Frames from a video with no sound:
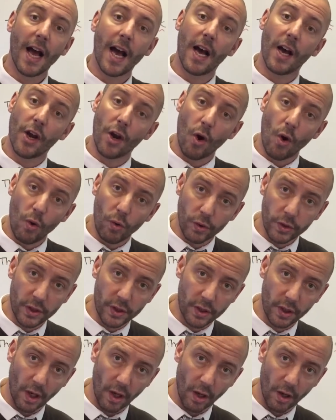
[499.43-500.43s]
and
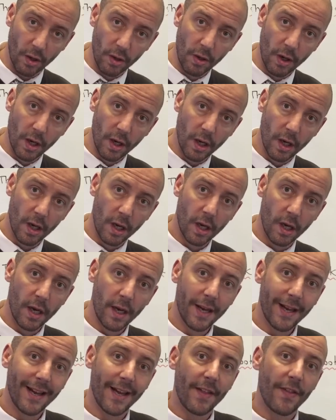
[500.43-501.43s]
also
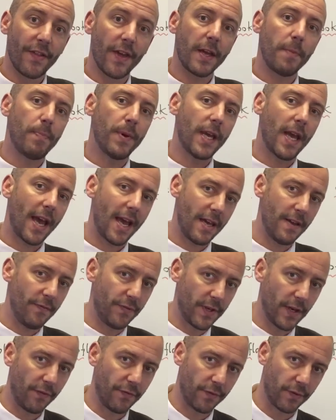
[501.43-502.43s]
they behave
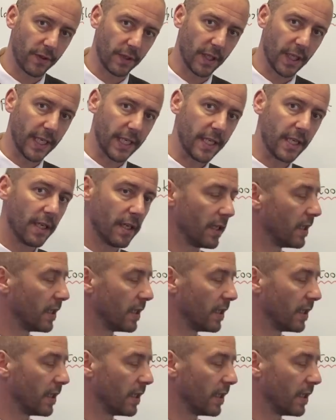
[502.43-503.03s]
differently.